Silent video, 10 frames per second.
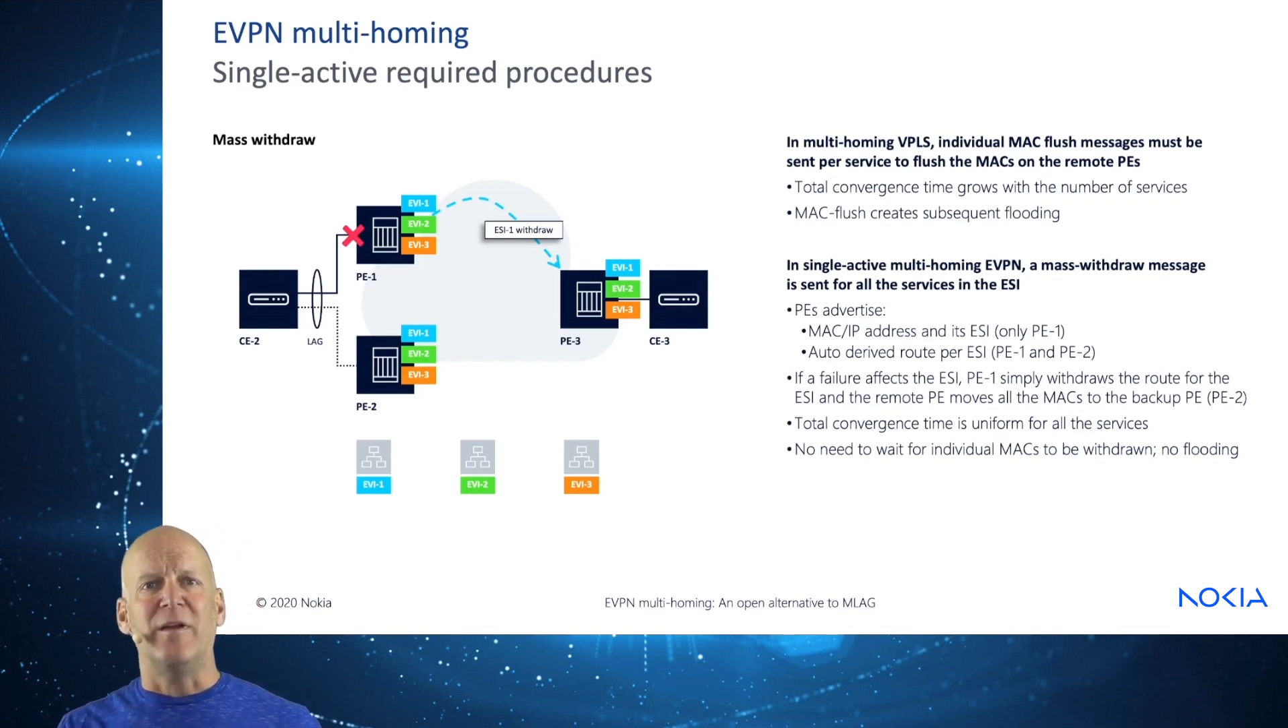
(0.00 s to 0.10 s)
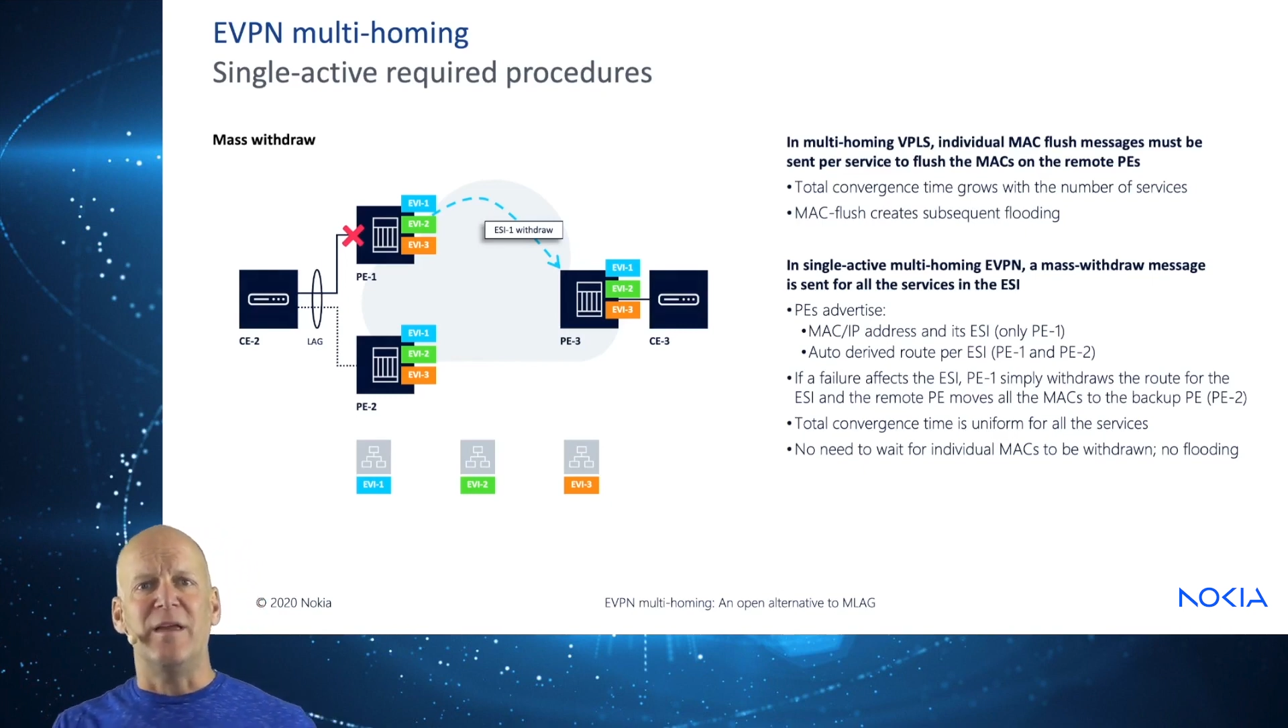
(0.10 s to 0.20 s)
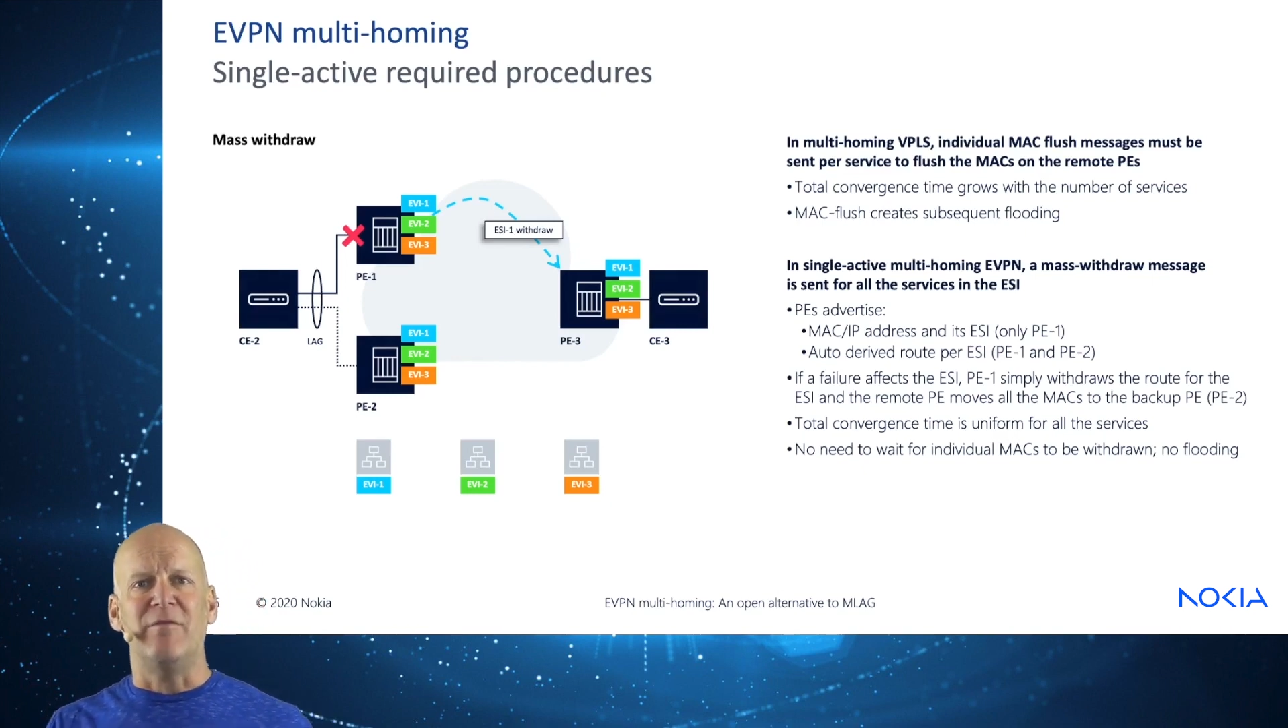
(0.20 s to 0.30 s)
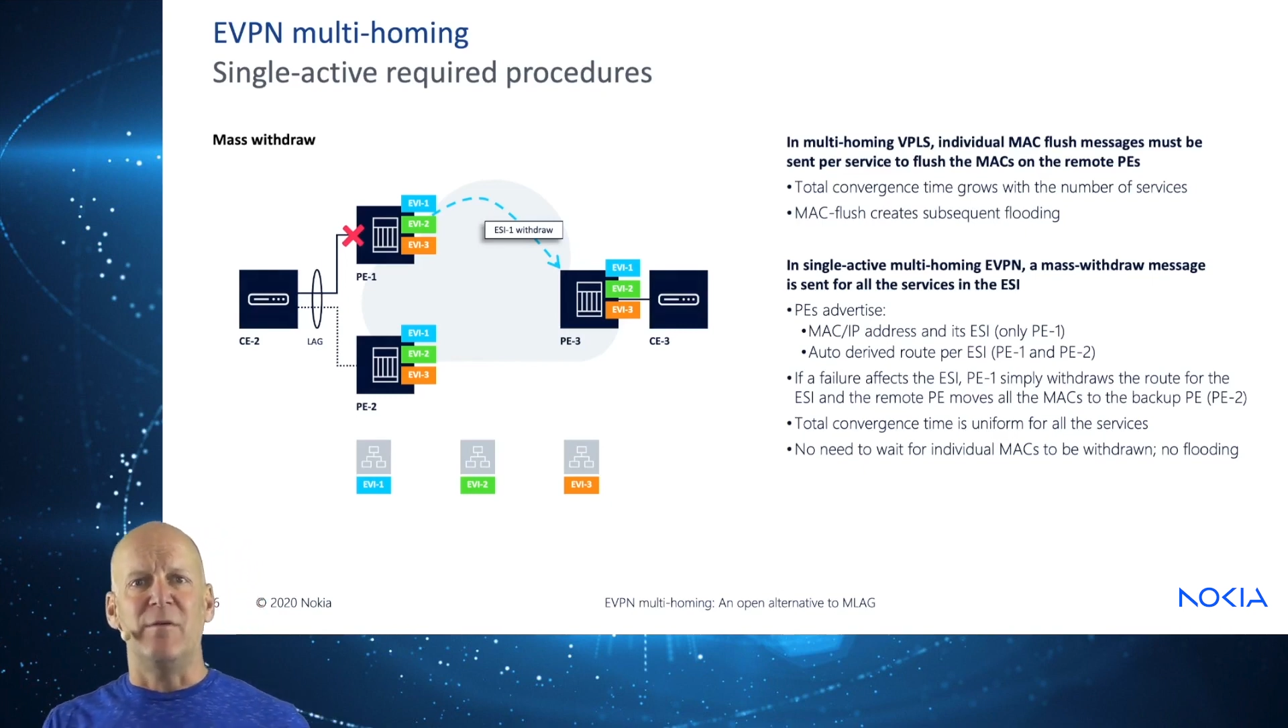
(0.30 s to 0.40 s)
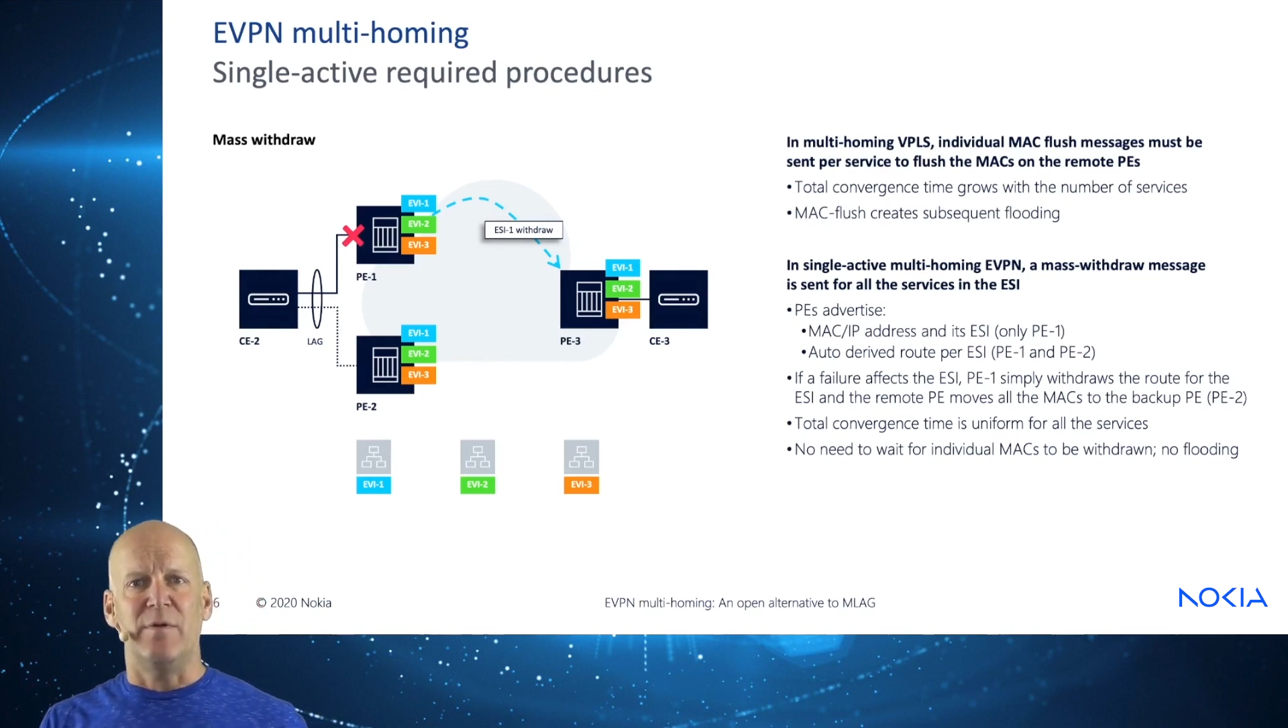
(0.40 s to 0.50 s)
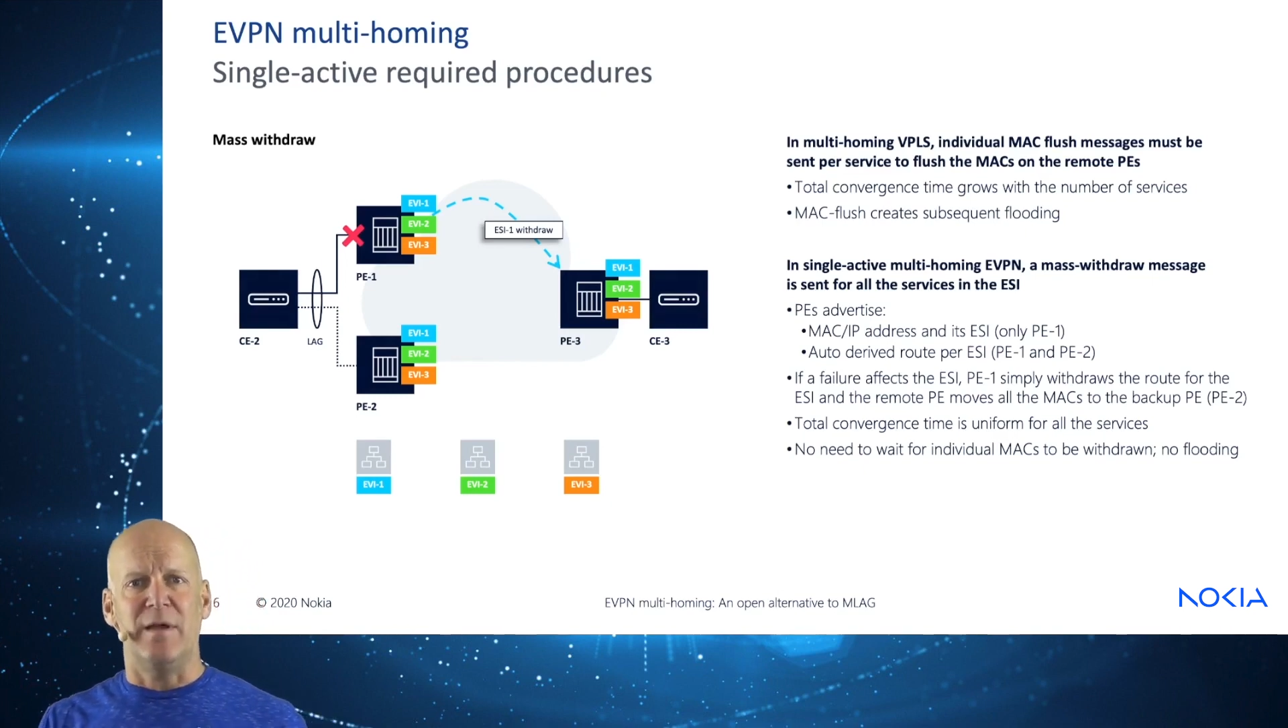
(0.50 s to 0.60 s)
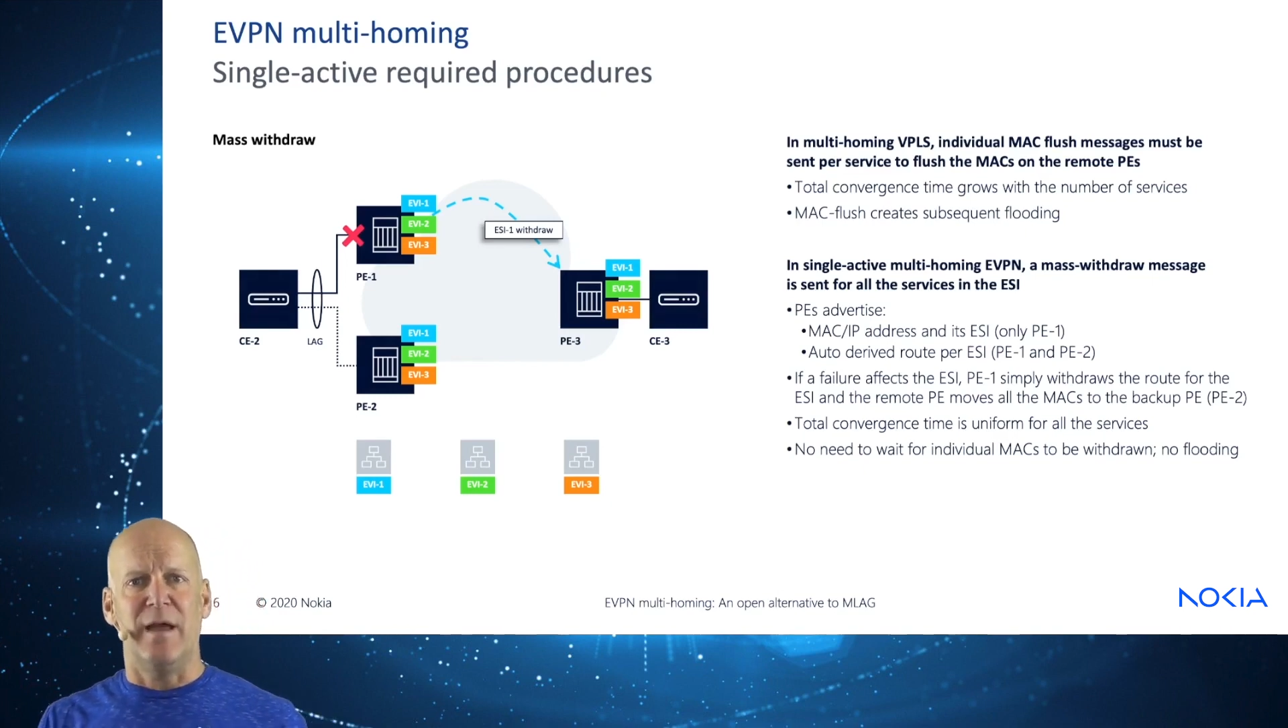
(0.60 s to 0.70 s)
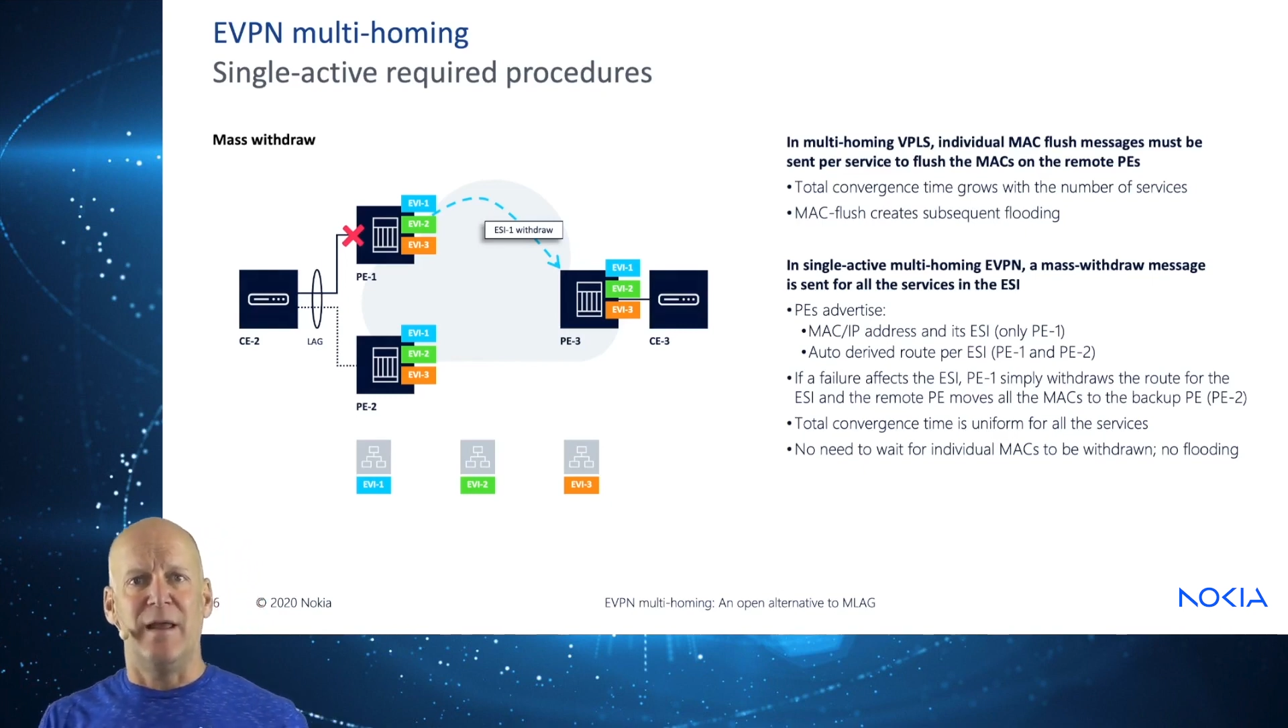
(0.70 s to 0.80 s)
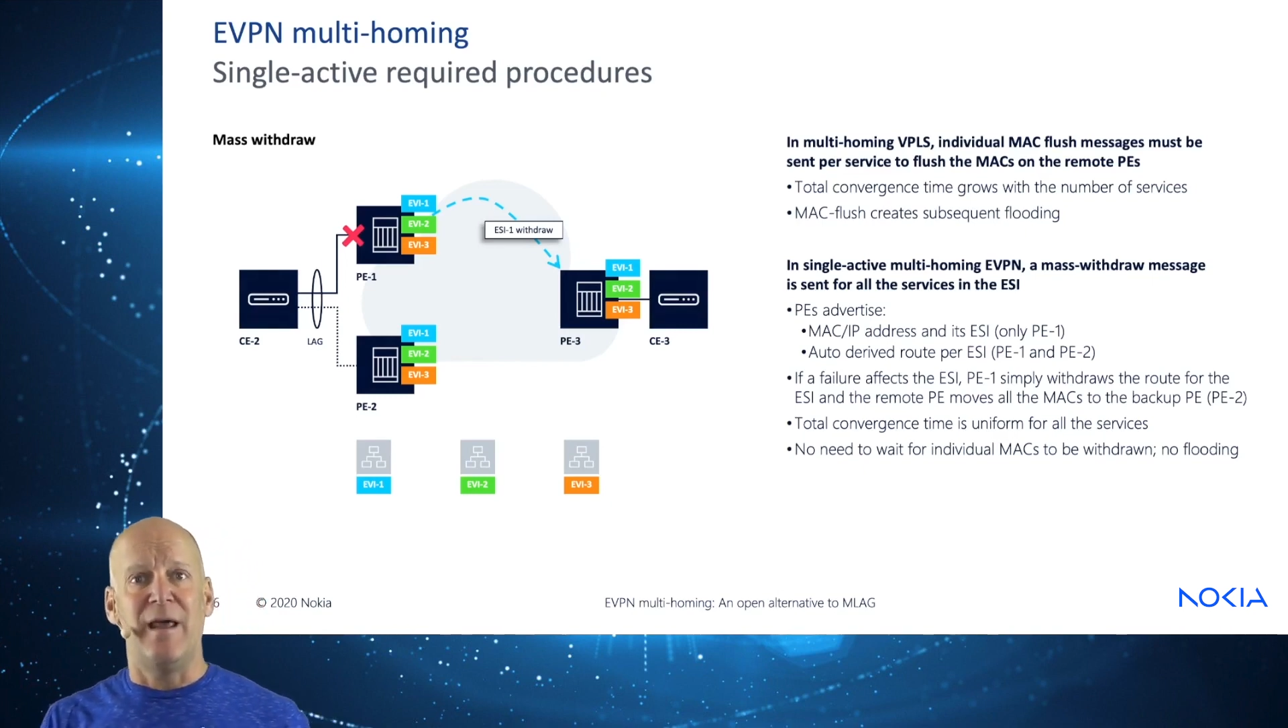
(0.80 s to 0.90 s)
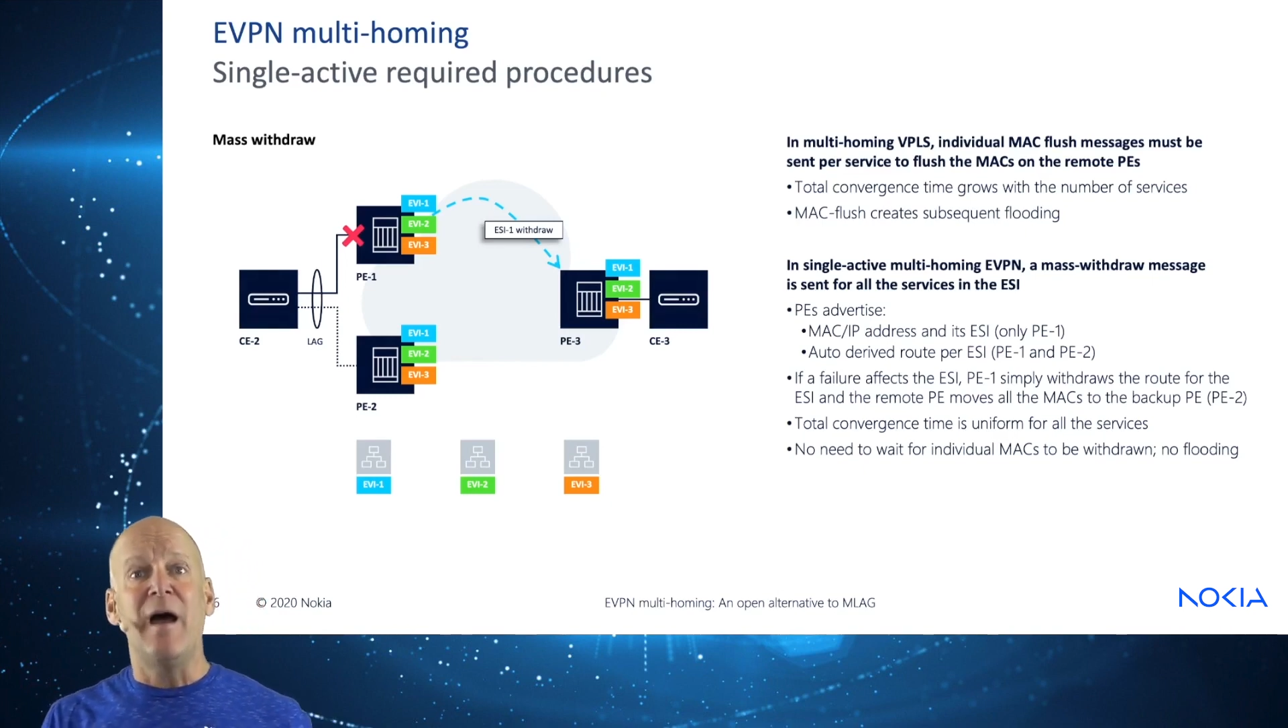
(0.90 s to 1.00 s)

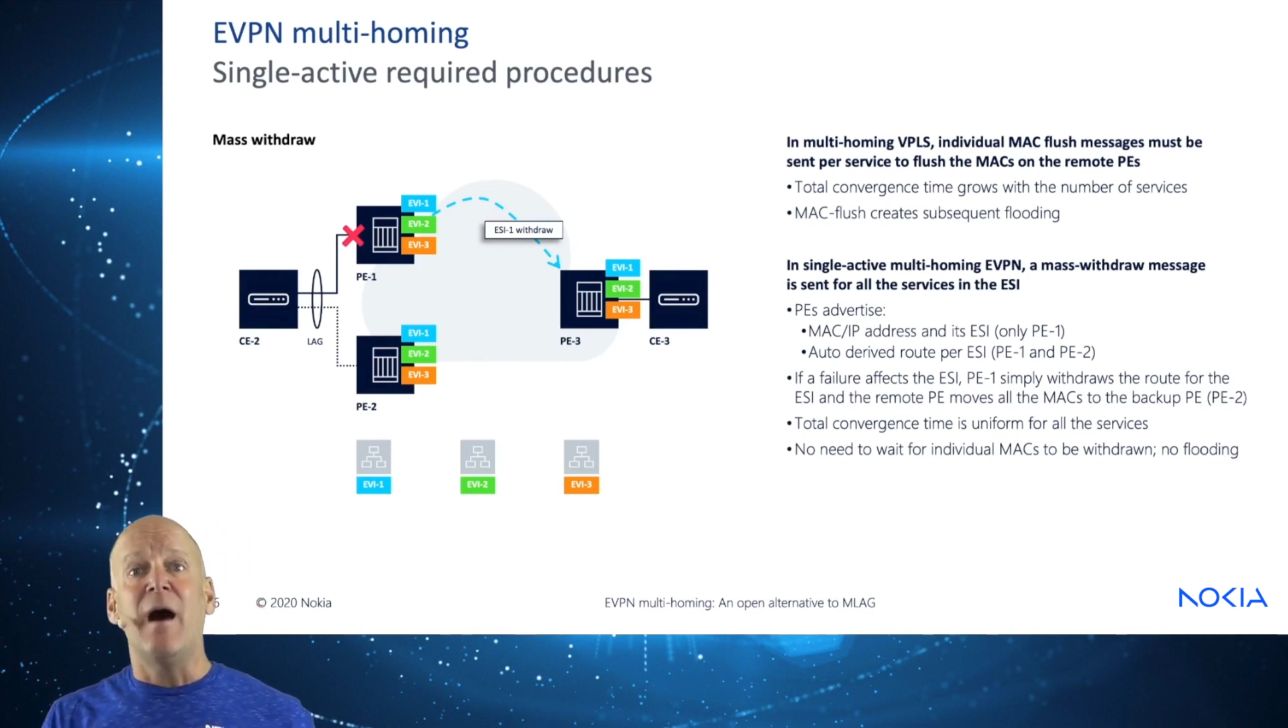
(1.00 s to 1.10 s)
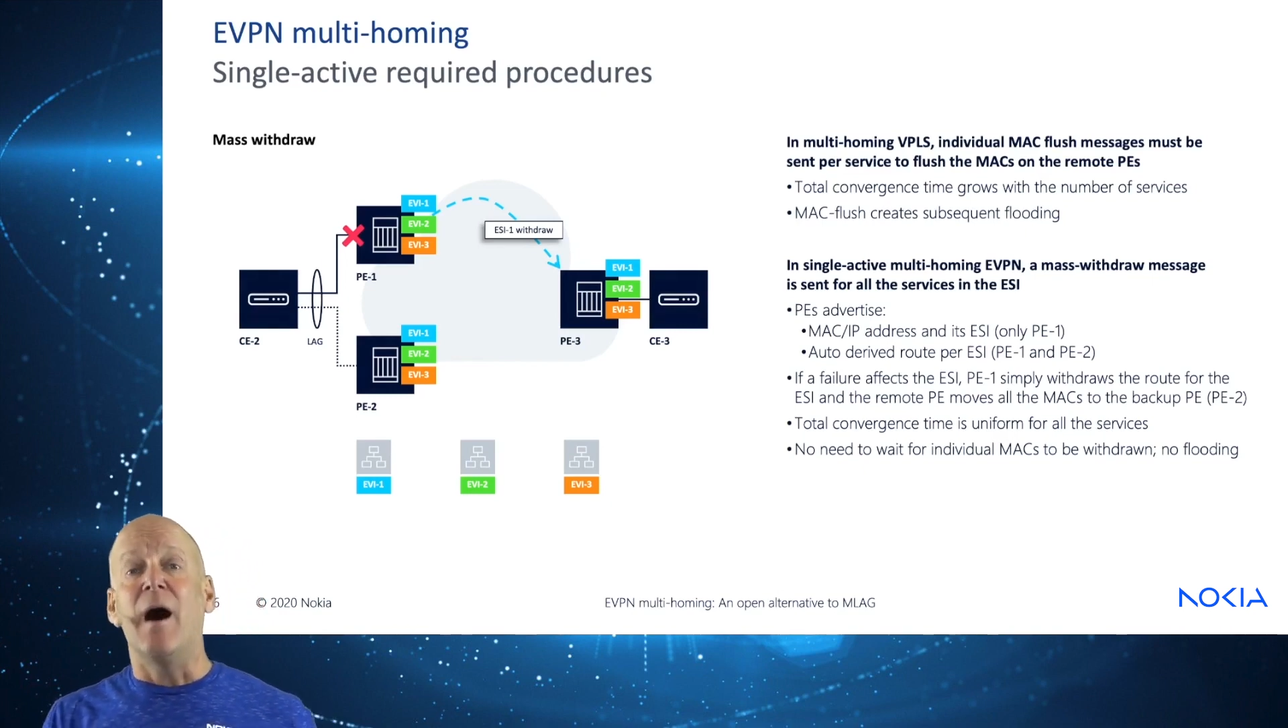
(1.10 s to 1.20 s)
EVPN,